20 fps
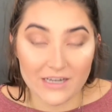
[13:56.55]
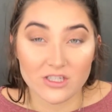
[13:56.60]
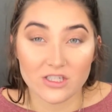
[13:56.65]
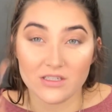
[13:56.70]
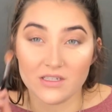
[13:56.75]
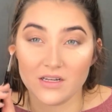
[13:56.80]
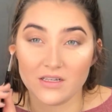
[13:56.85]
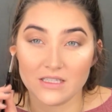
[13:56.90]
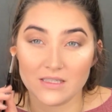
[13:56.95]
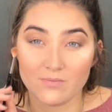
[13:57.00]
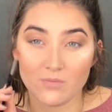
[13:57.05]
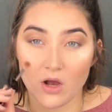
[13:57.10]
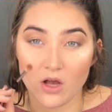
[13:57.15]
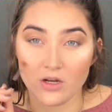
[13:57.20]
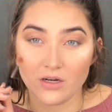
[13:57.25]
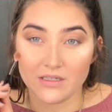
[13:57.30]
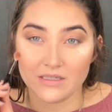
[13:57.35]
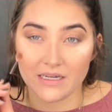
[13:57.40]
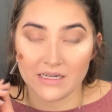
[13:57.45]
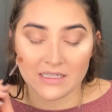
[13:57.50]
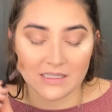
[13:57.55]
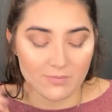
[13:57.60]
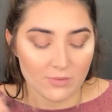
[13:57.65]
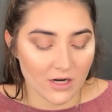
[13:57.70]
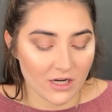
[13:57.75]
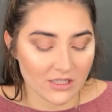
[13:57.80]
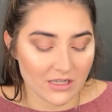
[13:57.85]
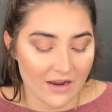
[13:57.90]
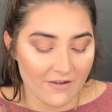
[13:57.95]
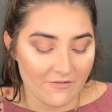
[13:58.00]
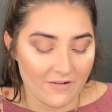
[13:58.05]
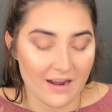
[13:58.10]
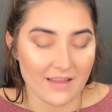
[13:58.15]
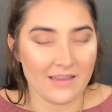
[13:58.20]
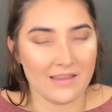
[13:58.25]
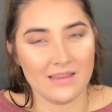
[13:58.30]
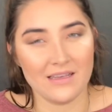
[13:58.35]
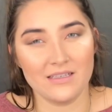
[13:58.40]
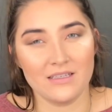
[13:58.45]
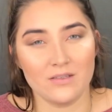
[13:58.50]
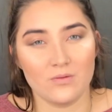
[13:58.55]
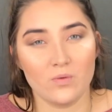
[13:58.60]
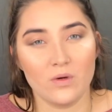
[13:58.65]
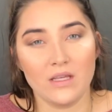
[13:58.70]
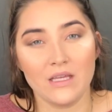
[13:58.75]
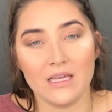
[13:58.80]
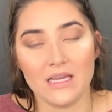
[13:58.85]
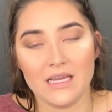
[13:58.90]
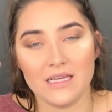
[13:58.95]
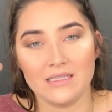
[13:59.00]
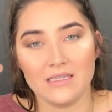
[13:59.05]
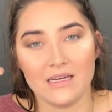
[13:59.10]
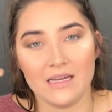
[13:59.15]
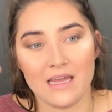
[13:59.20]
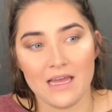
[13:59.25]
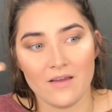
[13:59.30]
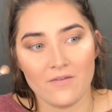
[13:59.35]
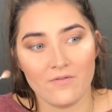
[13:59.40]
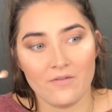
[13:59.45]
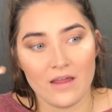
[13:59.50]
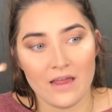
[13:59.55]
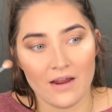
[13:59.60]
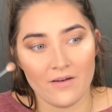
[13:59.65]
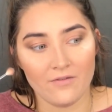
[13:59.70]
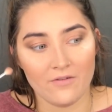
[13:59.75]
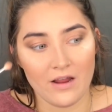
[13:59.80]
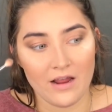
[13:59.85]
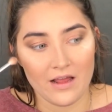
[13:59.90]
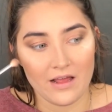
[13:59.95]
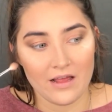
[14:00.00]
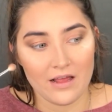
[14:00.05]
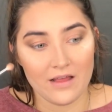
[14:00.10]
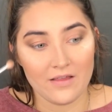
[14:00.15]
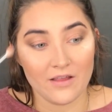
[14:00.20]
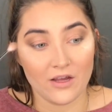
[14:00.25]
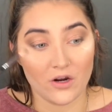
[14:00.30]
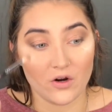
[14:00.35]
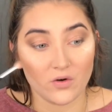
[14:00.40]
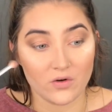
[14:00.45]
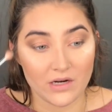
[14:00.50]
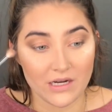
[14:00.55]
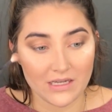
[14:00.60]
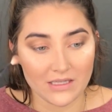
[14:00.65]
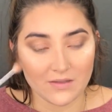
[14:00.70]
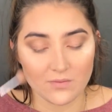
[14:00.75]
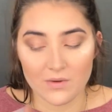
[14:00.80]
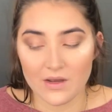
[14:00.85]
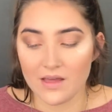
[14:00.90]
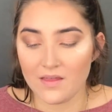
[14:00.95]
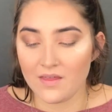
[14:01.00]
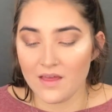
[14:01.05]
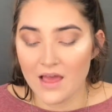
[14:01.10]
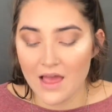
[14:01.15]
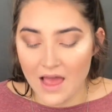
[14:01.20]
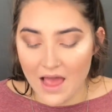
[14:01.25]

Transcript: It's just a smaller, dense brush. I find that this is really easy to get in the crease with.